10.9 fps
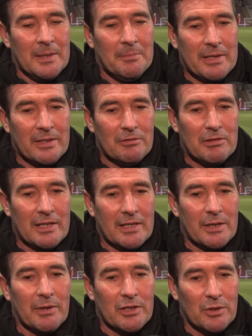meant that really
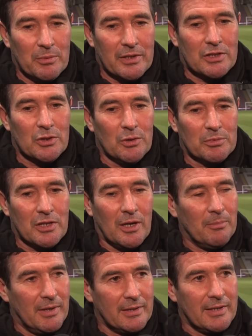you end up with the two up
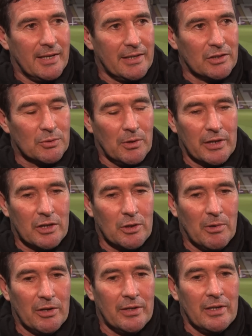top, and Danny and Swanee
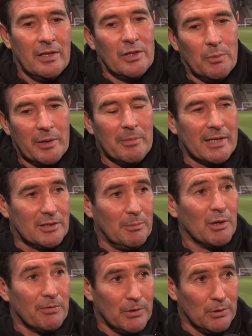come on. The wing backs are
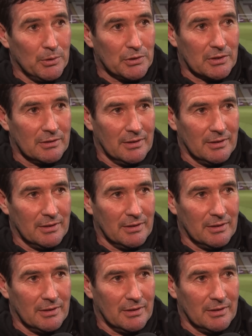both forwards,